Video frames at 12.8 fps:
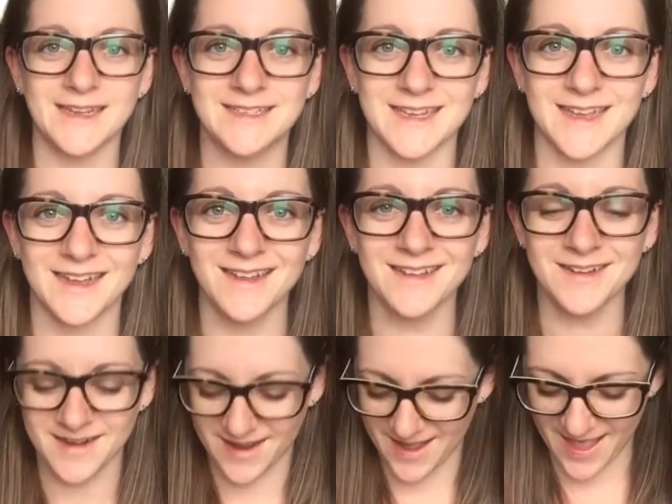idea,
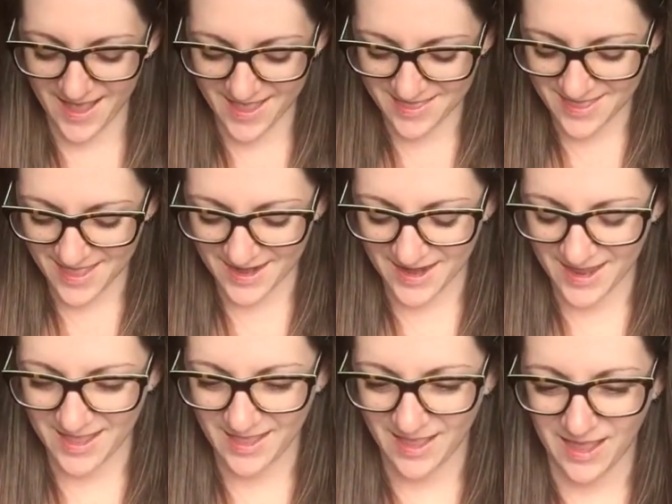and then
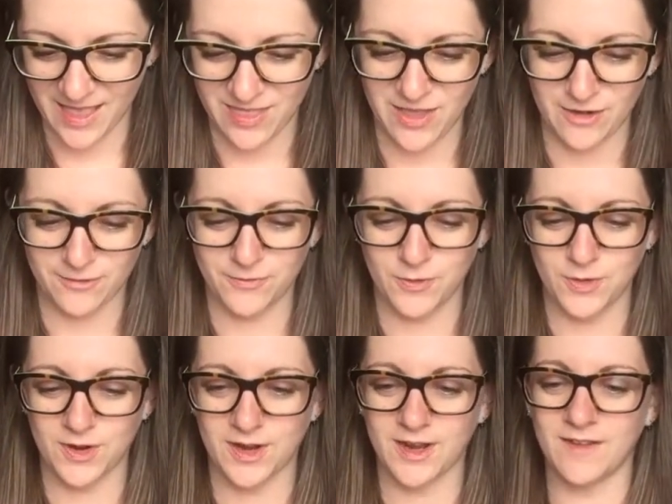
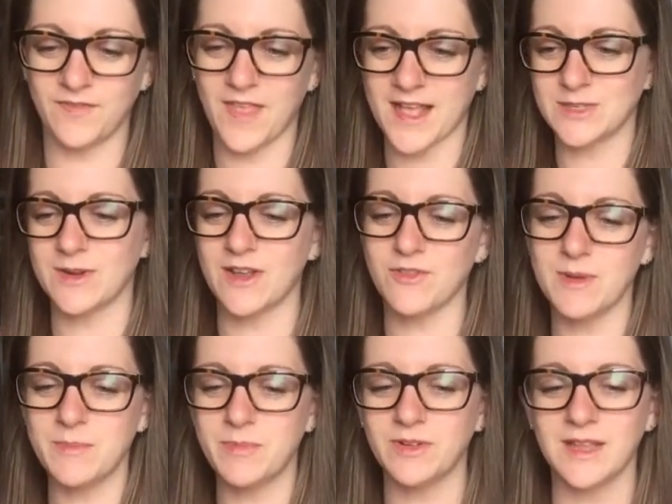therefore that's why other
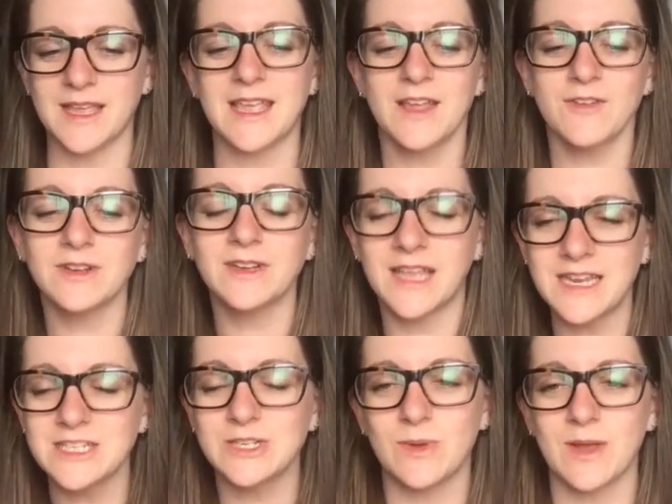people like can
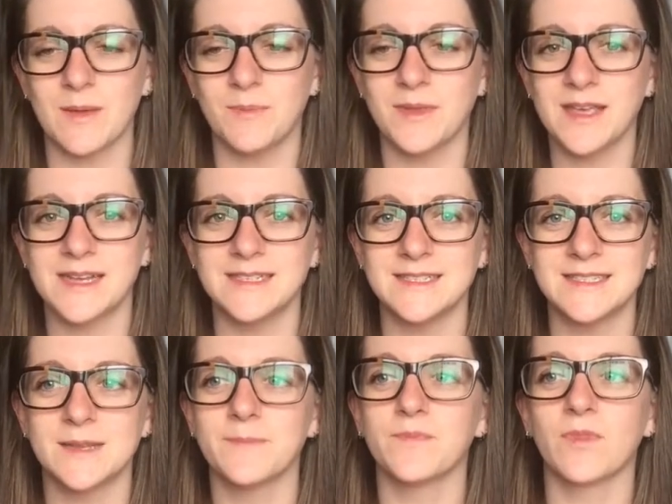relate to it,
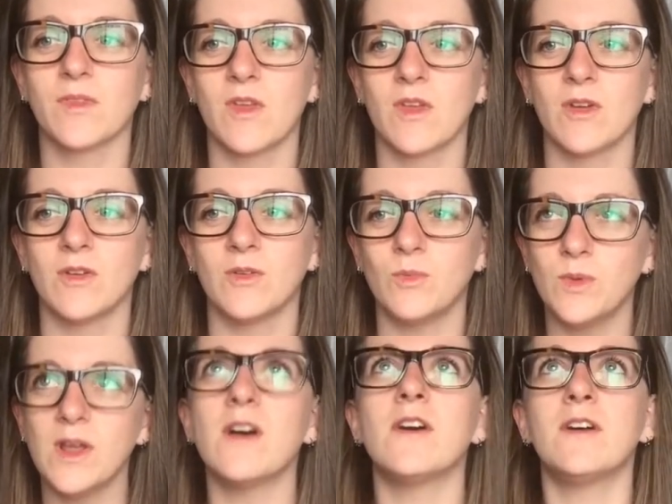because
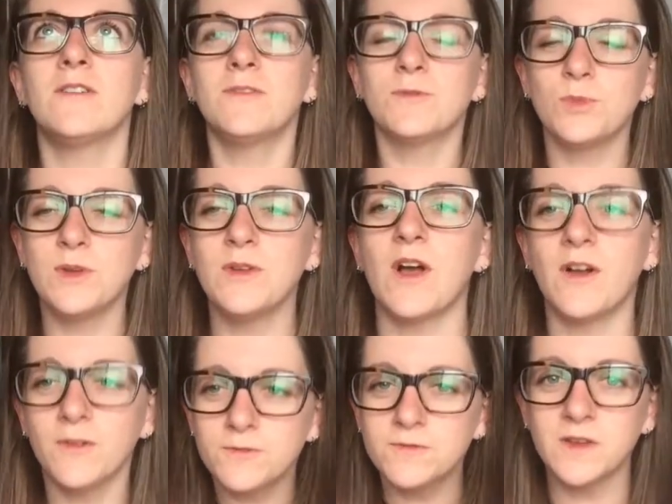we all
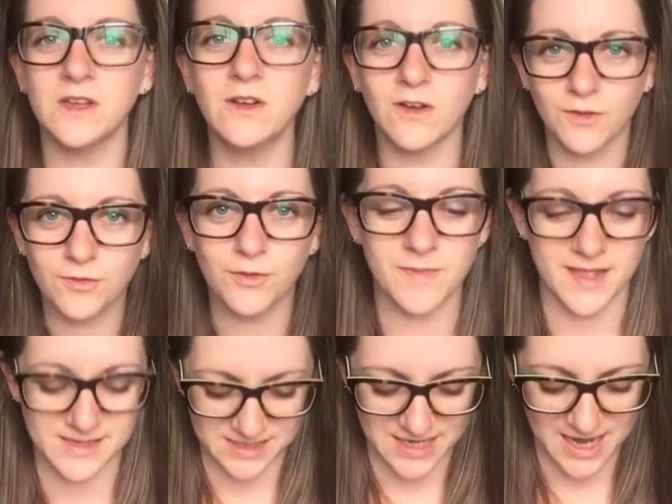feel from
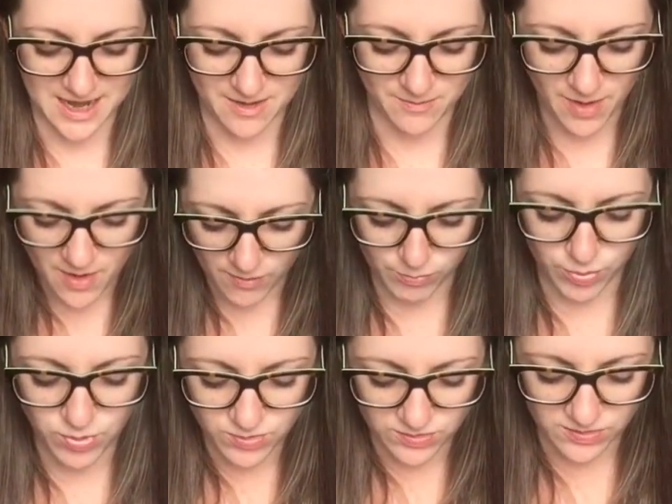that same
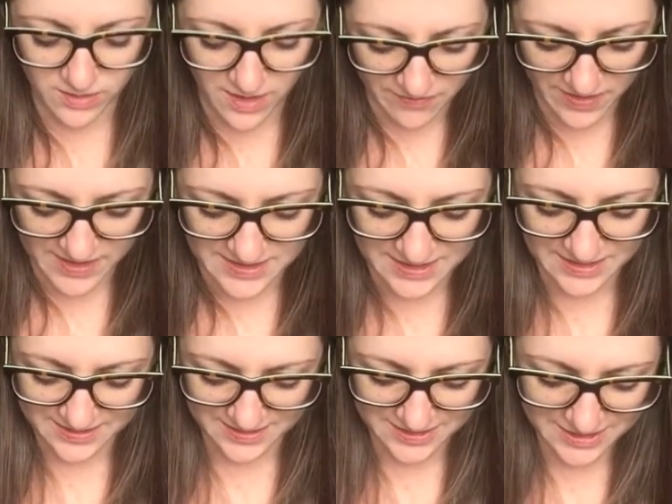pool of
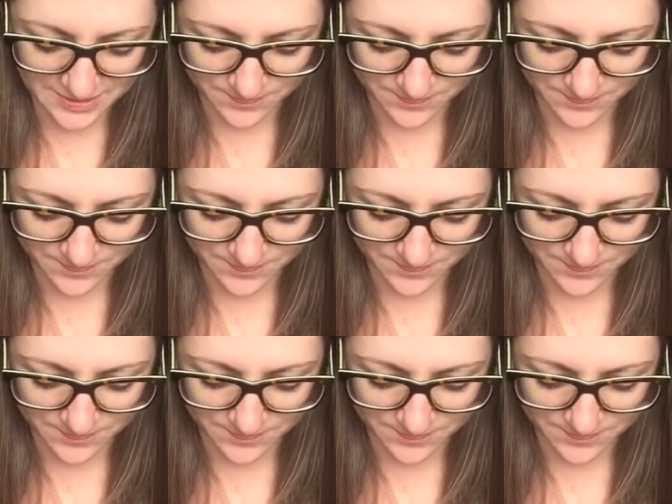ideas.